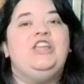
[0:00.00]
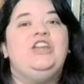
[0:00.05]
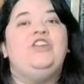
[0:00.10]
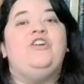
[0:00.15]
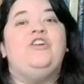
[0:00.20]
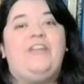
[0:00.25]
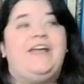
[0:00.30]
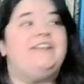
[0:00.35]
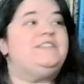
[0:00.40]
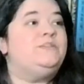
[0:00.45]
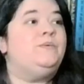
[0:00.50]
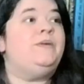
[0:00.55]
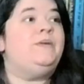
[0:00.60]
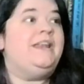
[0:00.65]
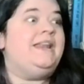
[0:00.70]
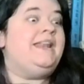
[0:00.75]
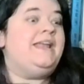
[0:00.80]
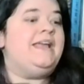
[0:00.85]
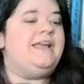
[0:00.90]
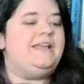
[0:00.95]
little... That's what
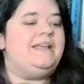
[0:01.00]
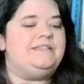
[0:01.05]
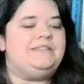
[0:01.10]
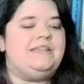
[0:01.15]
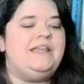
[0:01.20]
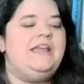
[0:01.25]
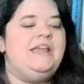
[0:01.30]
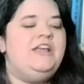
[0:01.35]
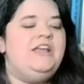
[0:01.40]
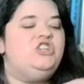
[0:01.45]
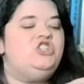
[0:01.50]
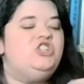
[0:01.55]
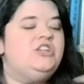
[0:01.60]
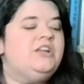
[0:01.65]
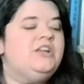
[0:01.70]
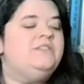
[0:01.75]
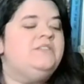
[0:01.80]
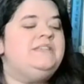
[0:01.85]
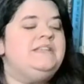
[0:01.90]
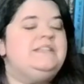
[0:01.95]
it is. She
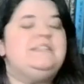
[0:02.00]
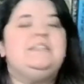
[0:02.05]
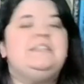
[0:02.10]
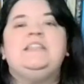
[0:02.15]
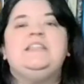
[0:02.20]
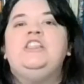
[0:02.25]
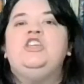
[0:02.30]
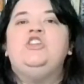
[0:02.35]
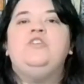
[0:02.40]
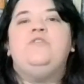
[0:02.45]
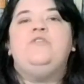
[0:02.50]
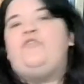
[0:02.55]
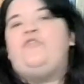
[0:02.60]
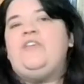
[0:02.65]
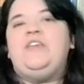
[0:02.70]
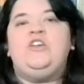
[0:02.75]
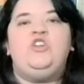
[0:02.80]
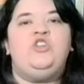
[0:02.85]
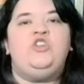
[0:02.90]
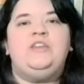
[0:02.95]
goes into the little
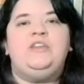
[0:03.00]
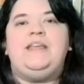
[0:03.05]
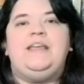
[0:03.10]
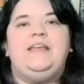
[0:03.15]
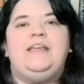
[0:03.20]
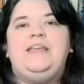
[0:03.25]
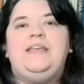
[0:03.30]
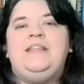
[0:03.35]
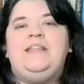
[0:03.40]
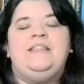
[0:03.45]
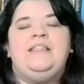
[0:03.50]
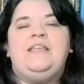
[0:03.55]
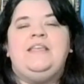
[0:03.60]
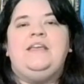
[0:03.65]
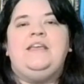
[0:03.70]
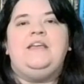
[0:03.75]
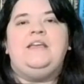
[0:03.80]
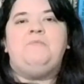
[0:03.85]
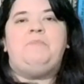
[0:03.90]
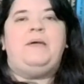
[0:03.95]
field
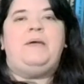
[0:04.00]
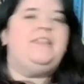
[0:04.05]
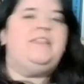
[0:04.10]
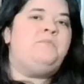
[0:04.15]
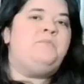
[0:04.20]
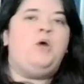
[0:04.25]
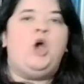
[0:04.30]
by the